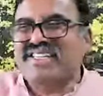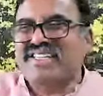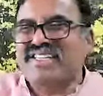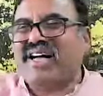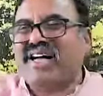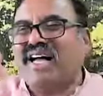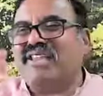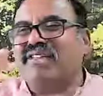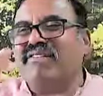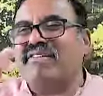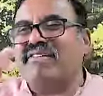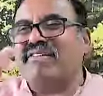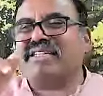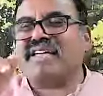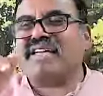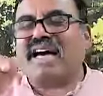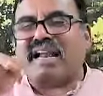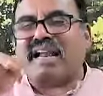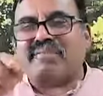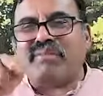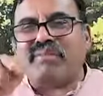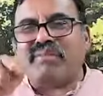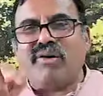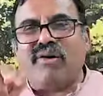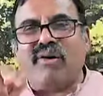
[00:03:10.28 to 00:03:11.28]
Otherwise,
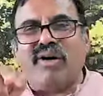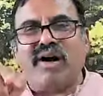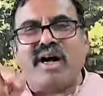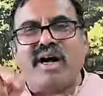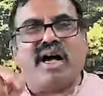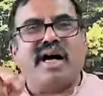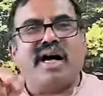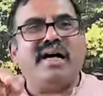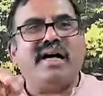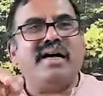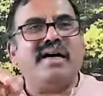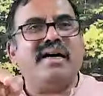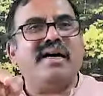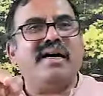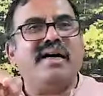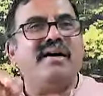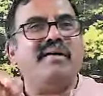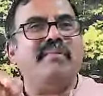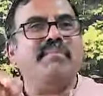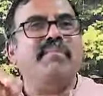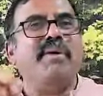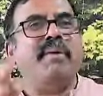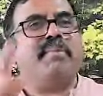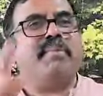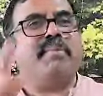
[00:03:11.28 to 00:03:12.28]
Karma Yoga.
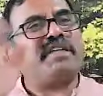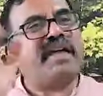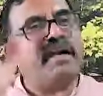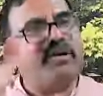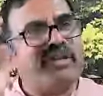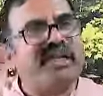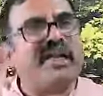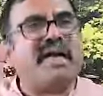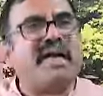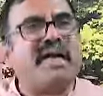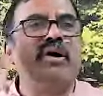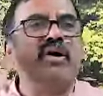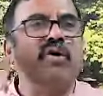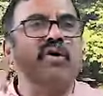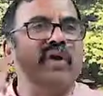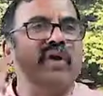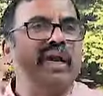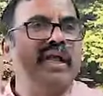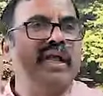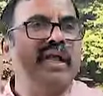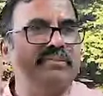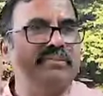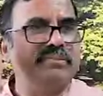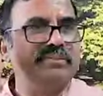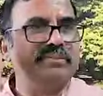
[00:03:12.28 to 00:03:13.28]
People start with Karma Yoga
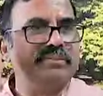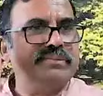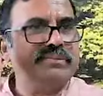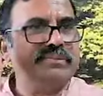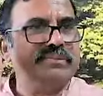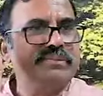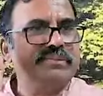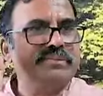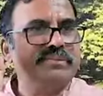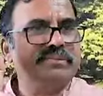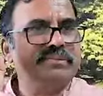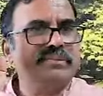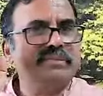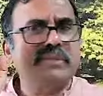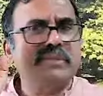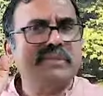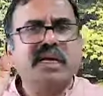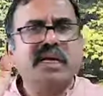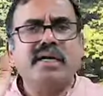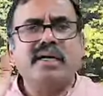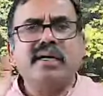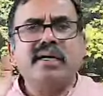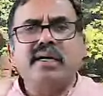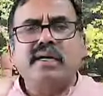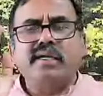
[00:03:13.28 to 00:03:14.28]
only.
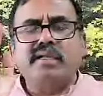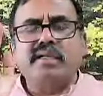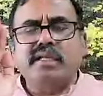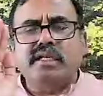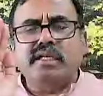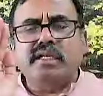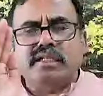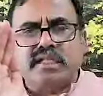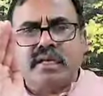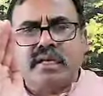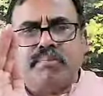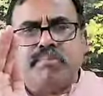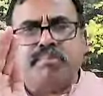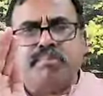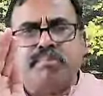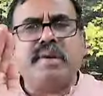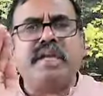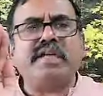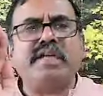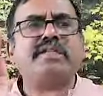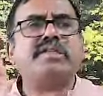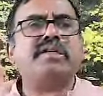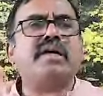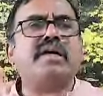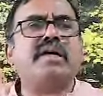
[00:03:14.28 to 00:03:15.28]
The
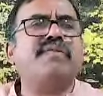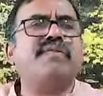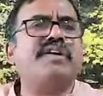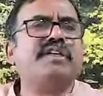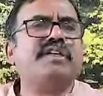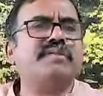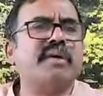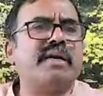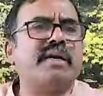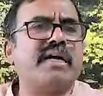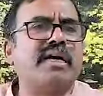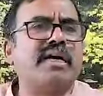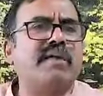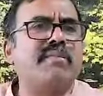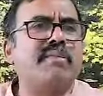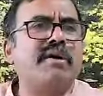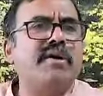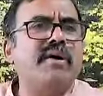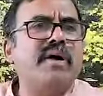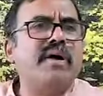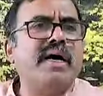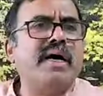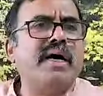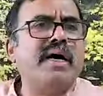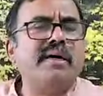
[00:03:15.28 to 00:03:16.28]
simplest, toughest way to Karma
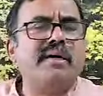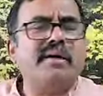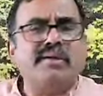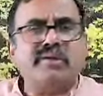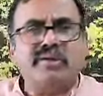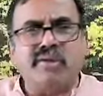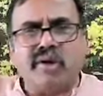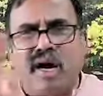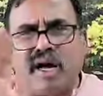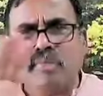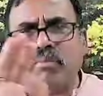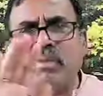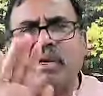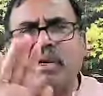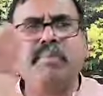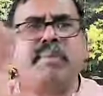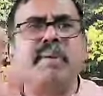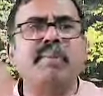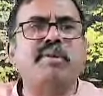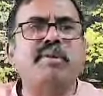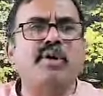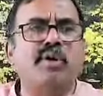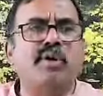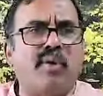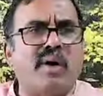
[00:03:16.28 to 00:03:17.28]
Yoga, normally
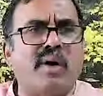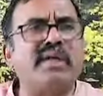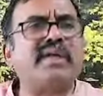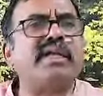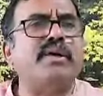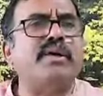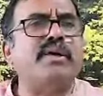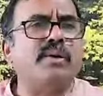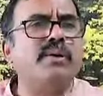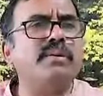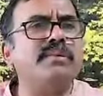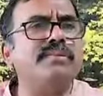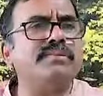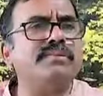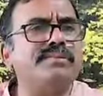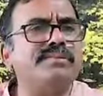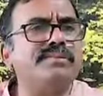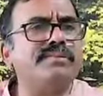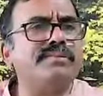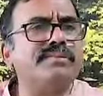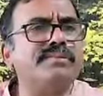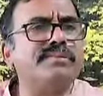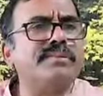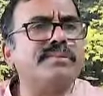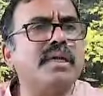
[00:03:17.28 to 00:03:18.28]
people do what they do.
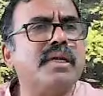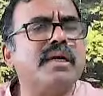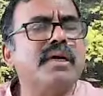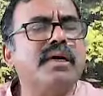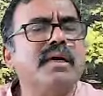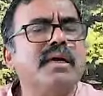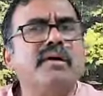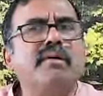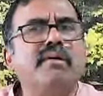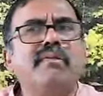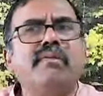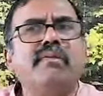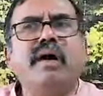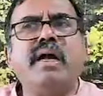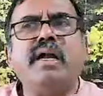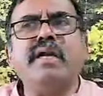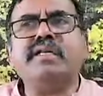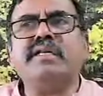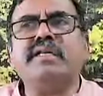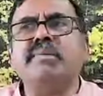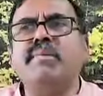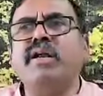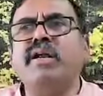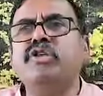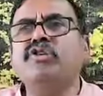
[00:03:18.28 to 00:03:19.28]
When
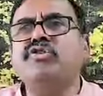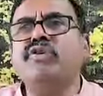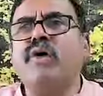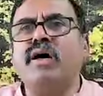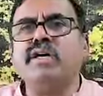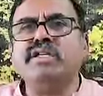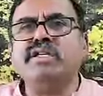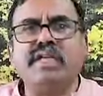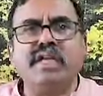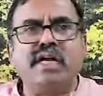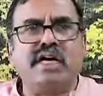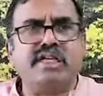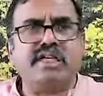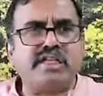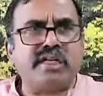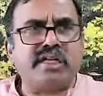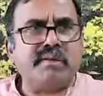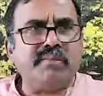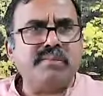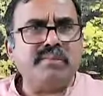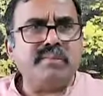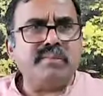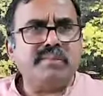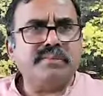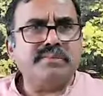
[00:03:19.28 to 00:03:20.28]
somebody joins an
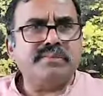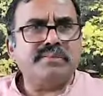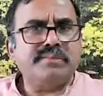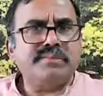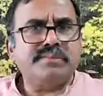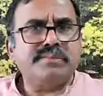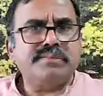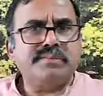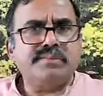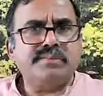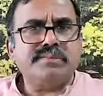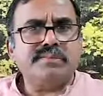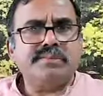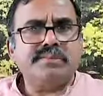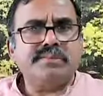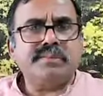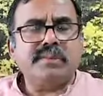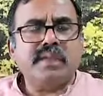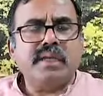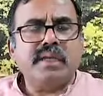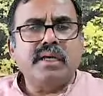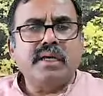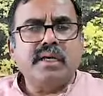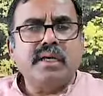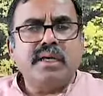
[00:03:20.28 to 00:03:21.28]
ashram,
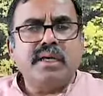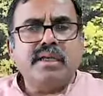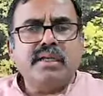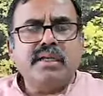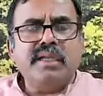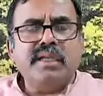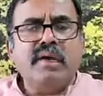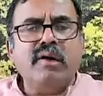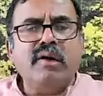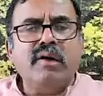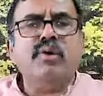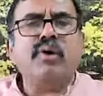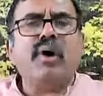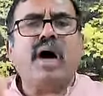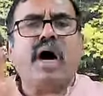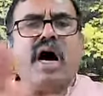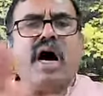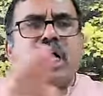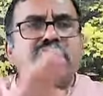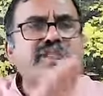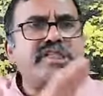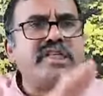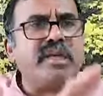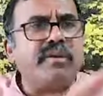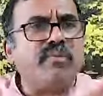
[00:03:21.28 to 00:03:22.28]
they'll do
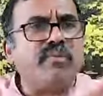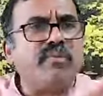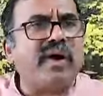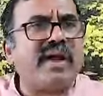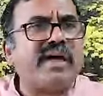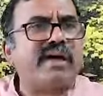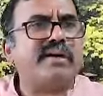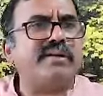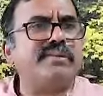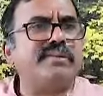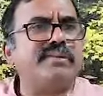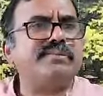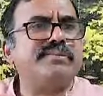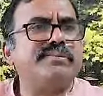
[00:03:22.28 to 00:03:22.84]
ashram work.